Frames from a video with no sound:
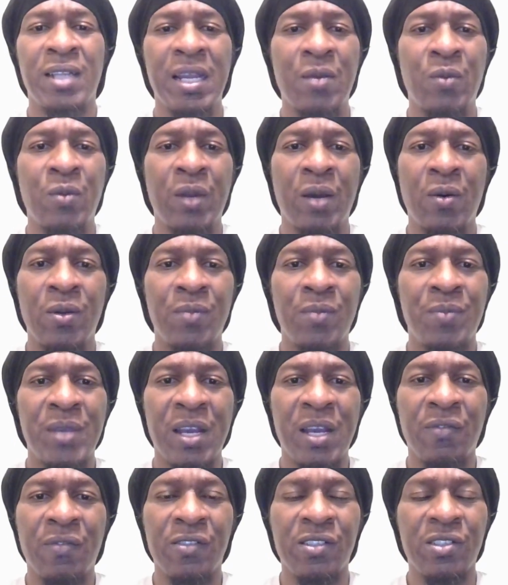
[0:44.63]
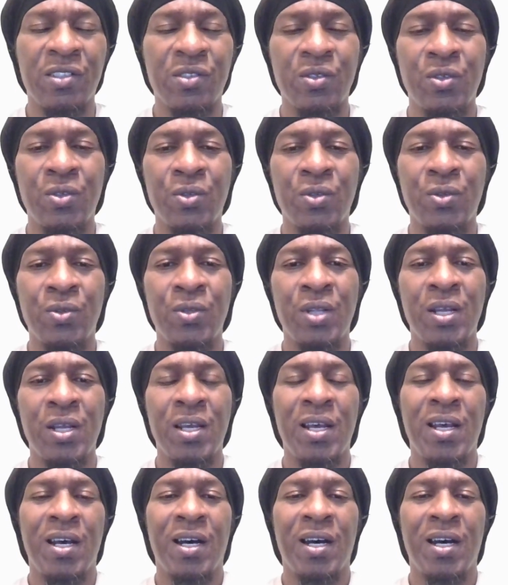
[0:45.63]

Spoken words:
Like when I would be off of school,